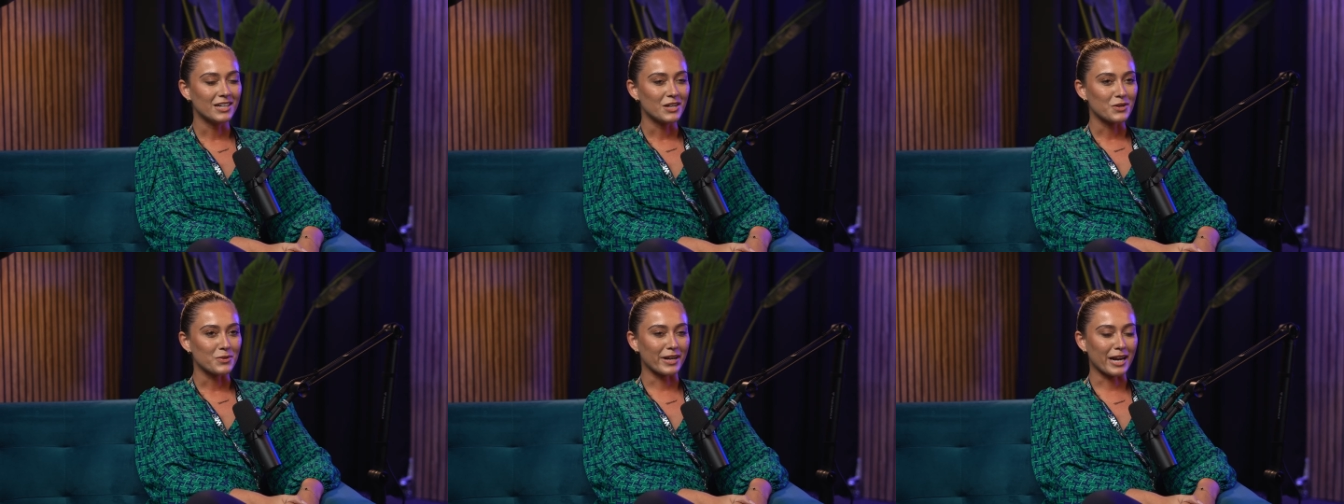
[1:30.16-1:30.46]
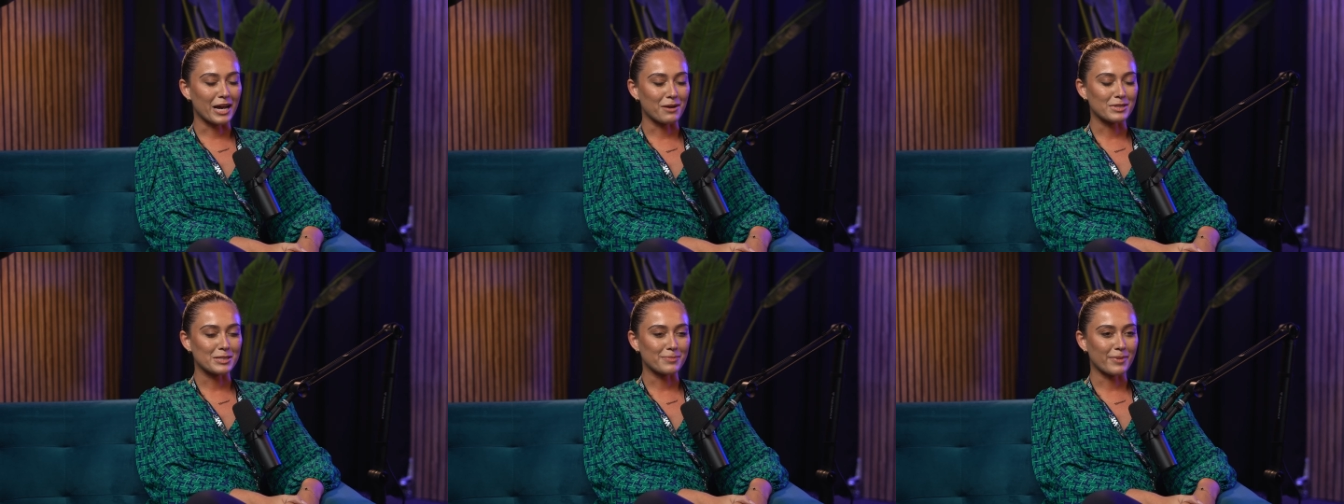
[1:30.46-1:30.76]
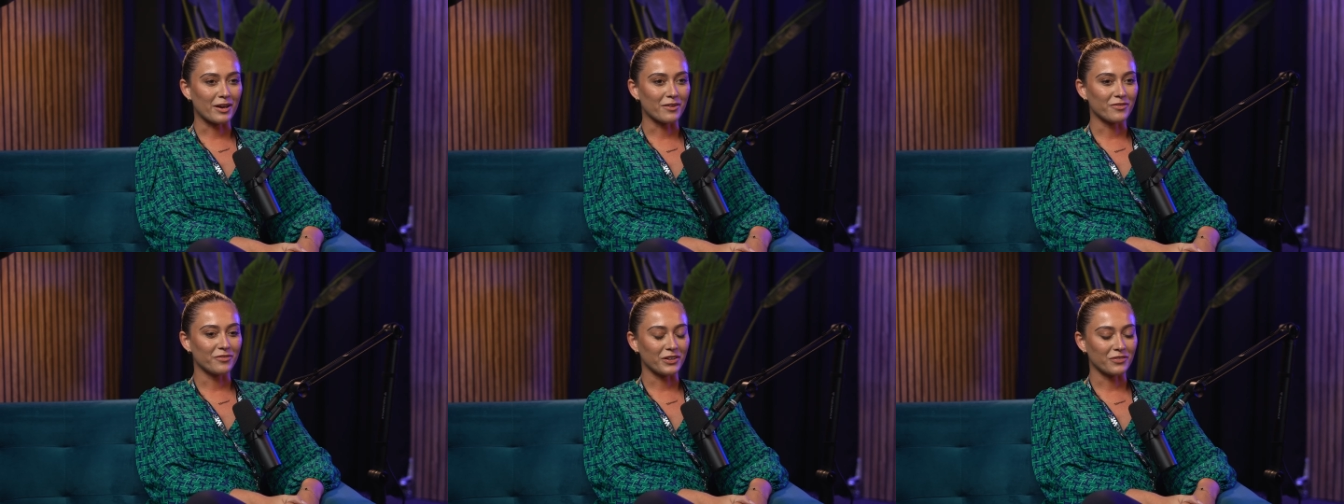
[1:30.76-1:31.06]
when I was
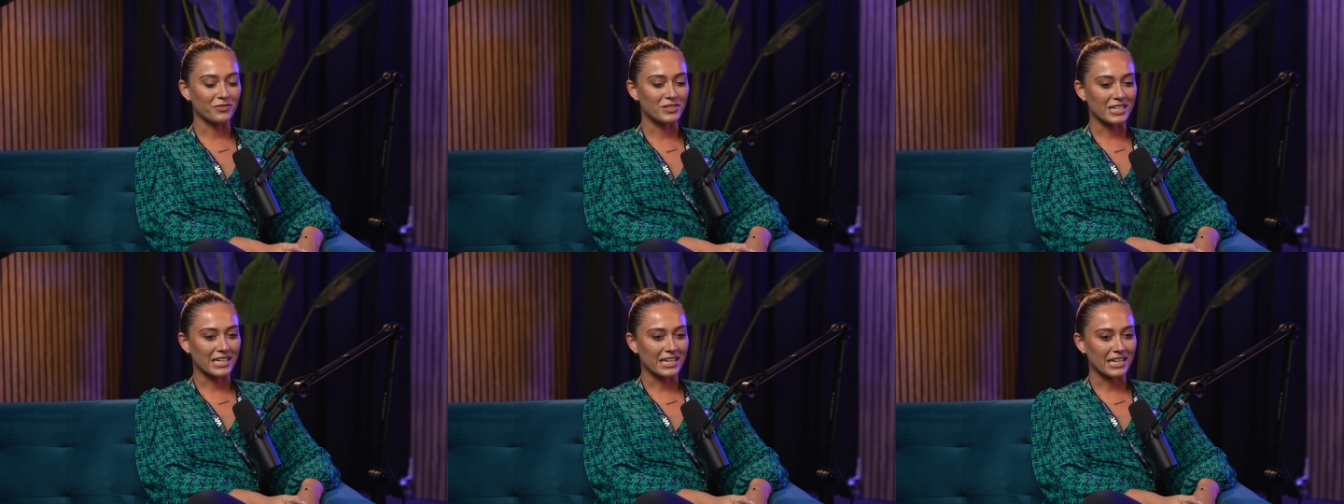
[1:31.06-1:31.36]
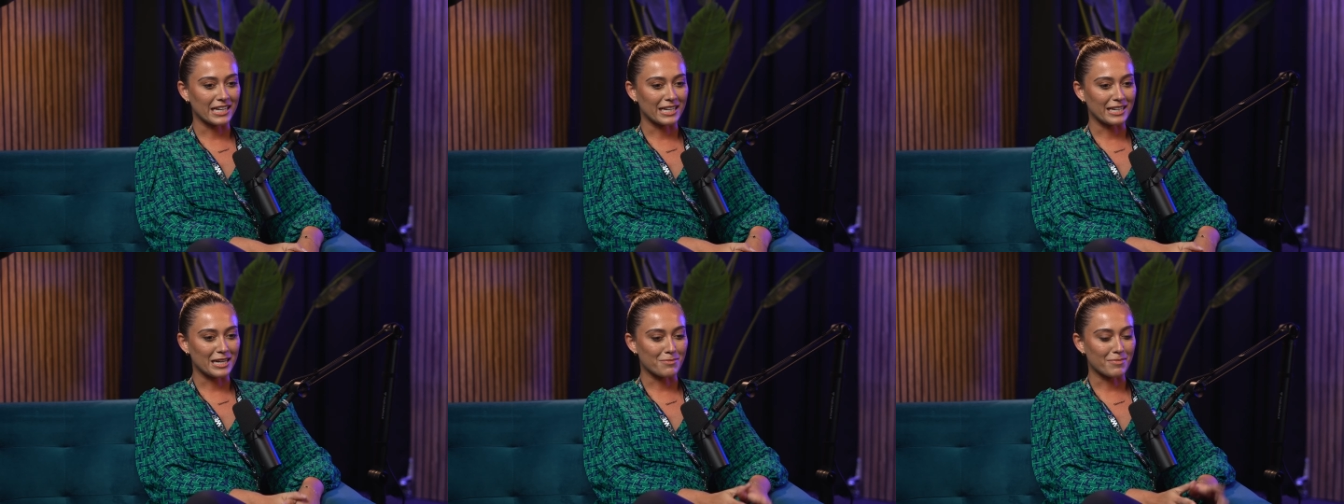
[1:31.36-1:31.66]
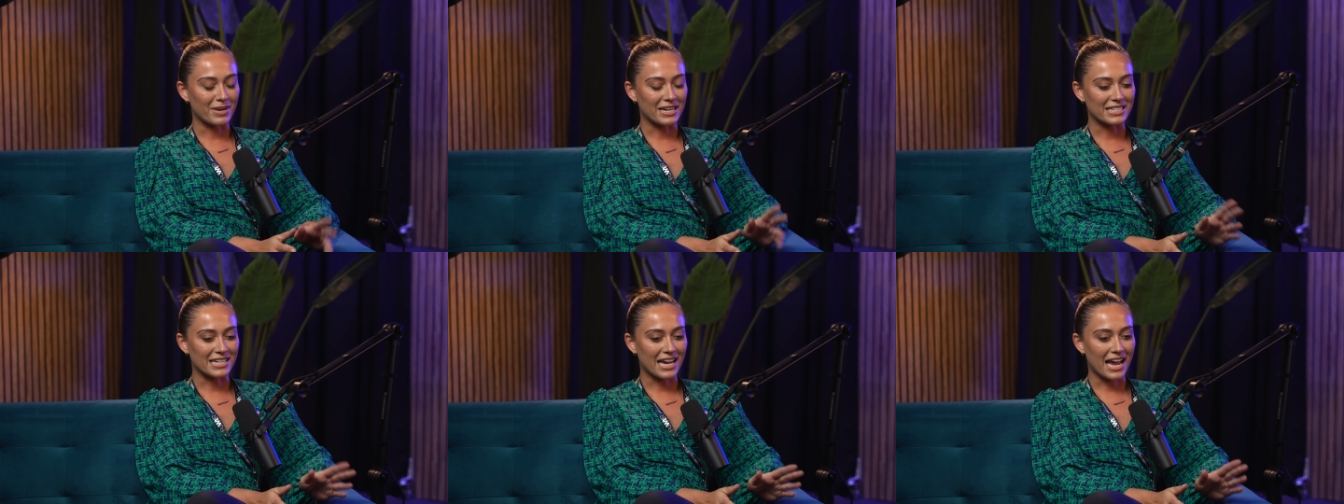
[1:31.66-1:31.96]
about fifteen,
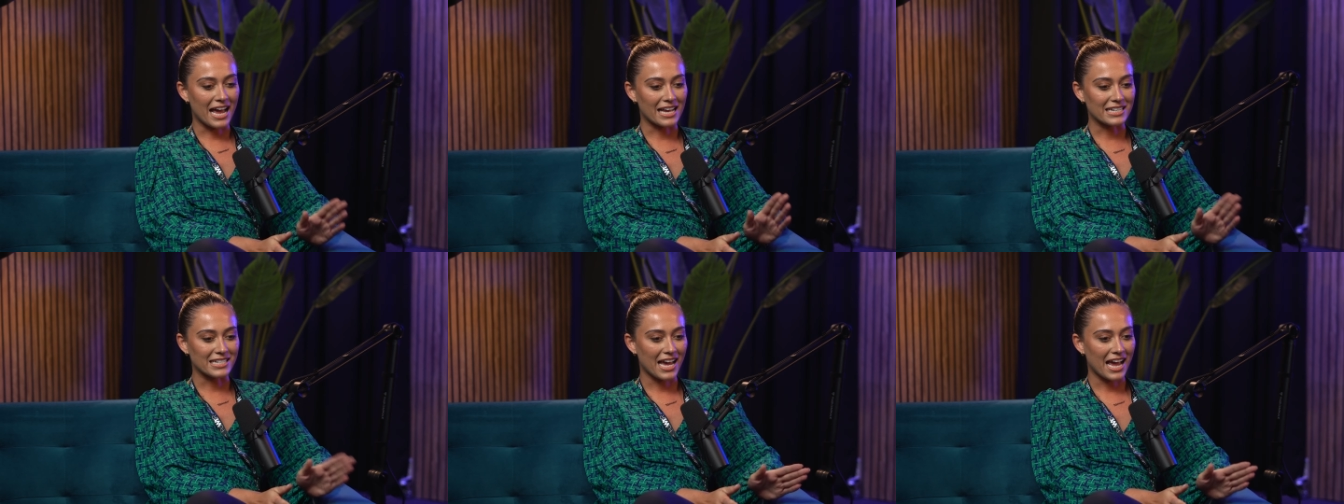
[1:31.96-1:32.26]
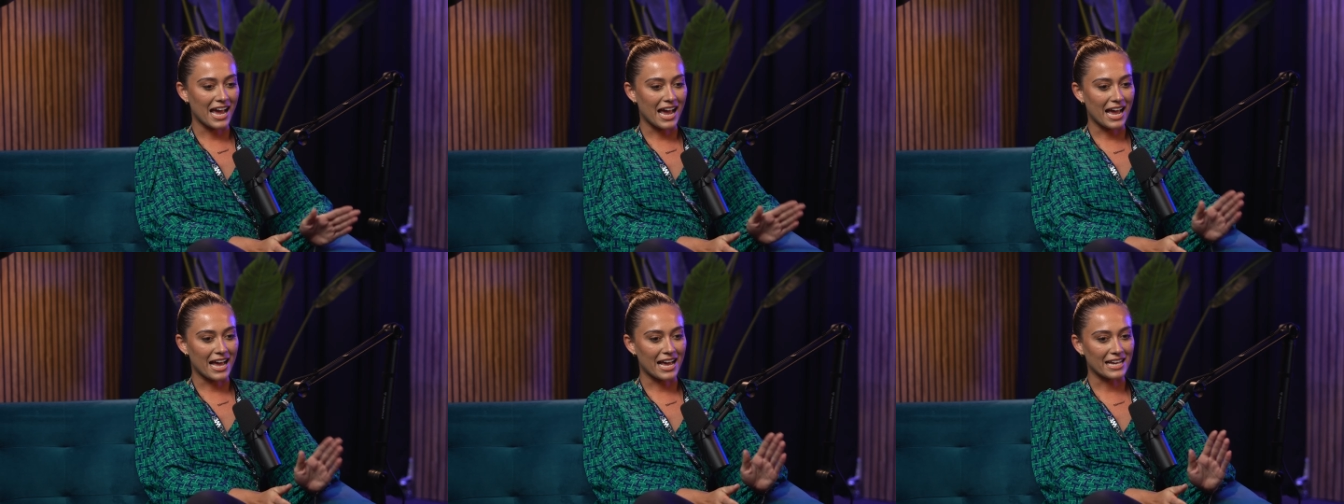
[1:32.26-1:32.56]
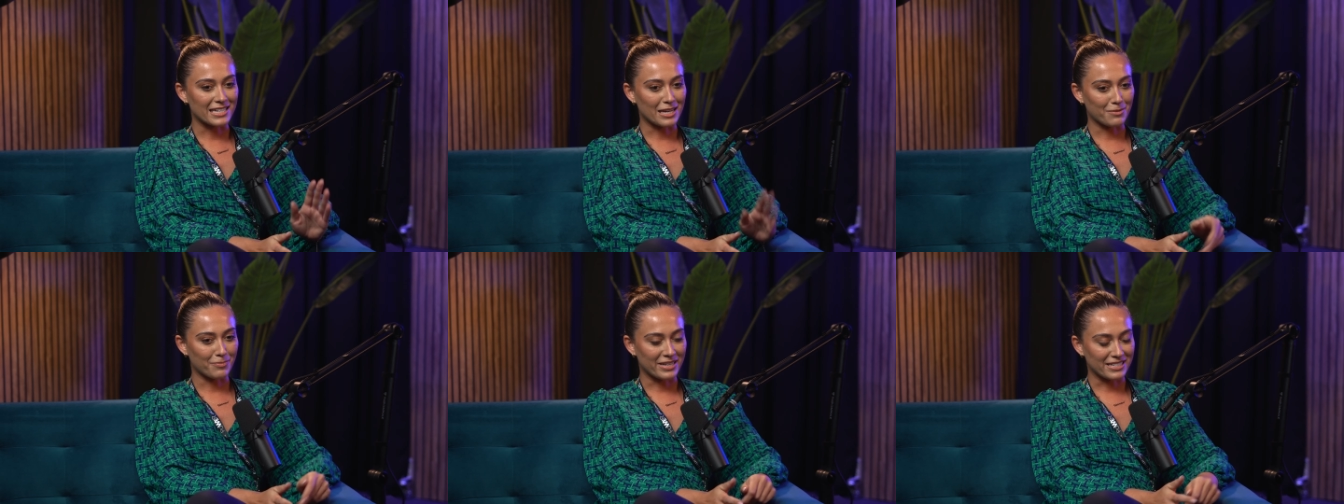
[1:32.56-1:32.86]
my dad
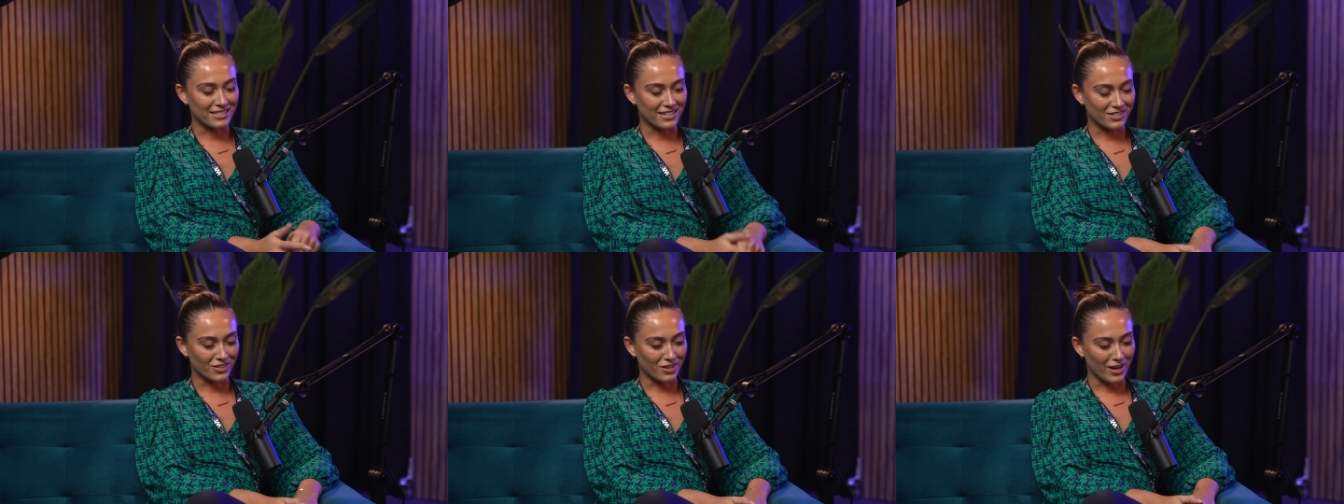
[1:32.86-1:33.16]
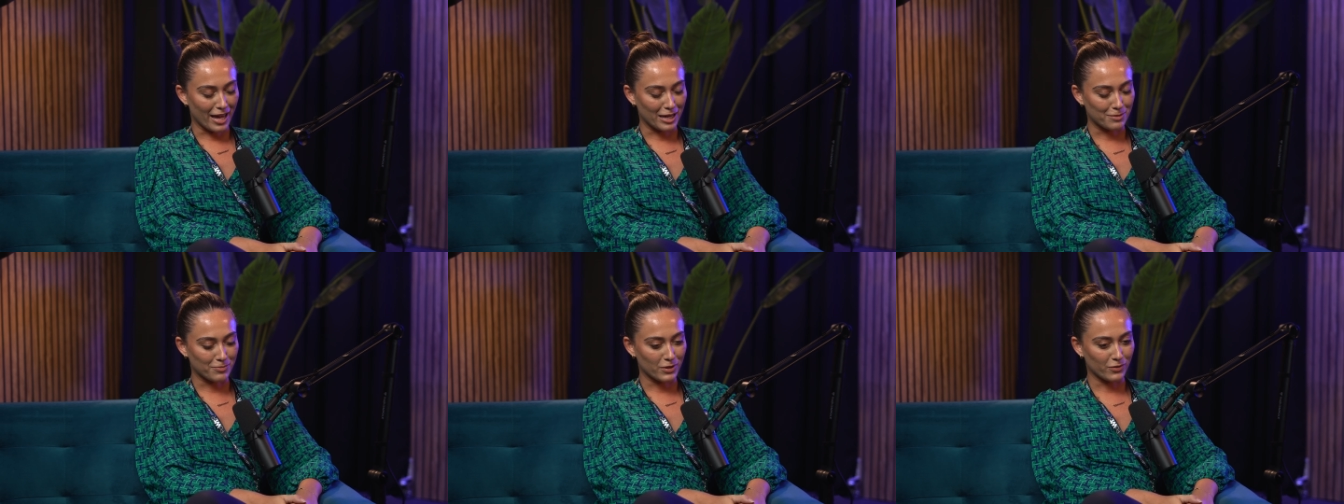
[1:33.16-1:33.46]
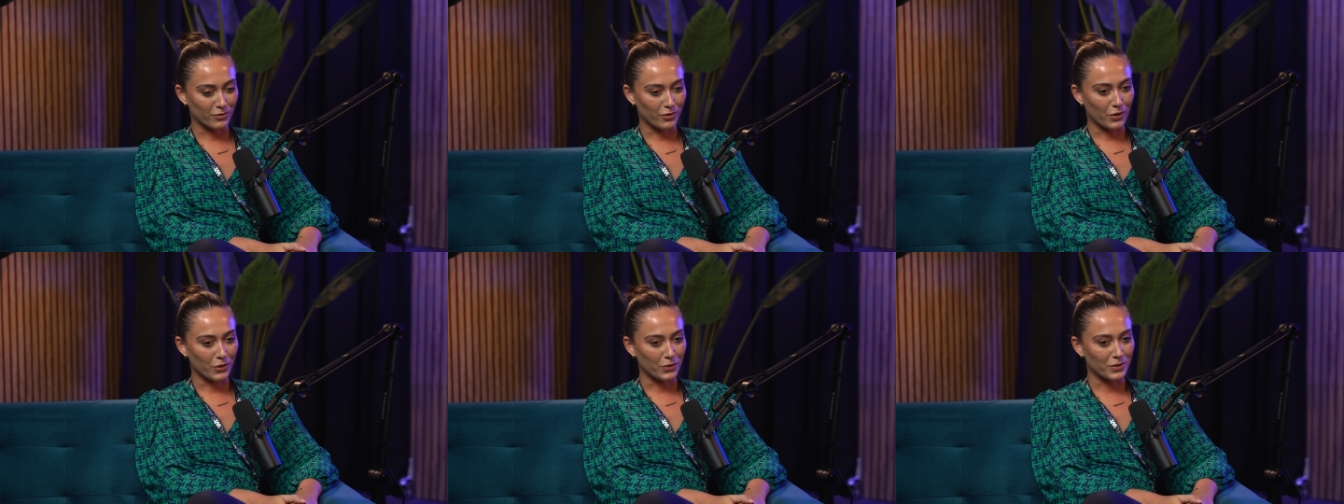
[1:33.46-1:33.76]
had a business on
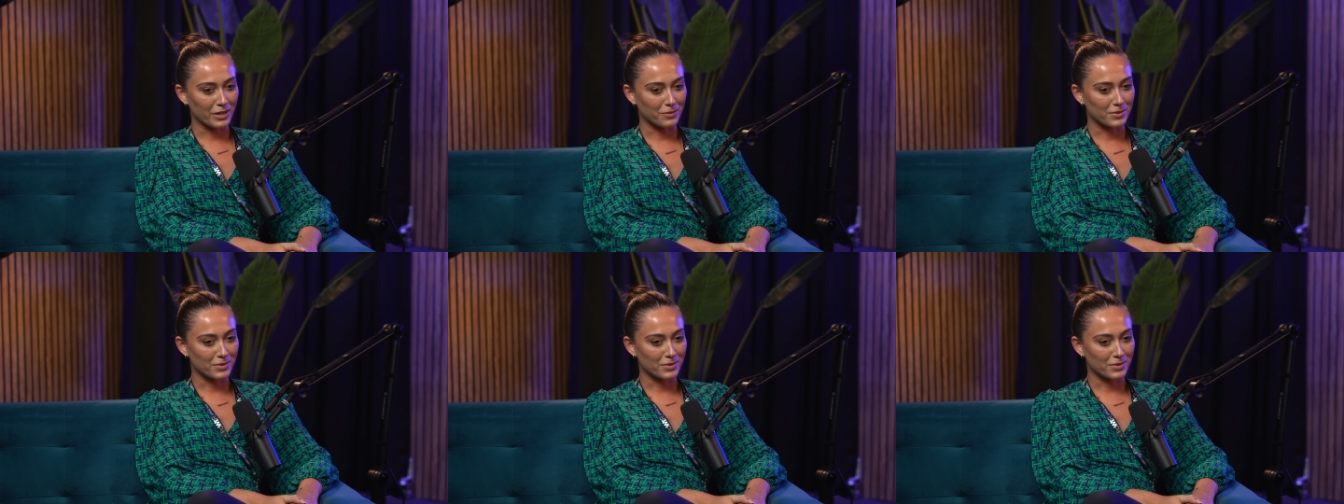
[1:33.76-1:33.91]
Egbert Road.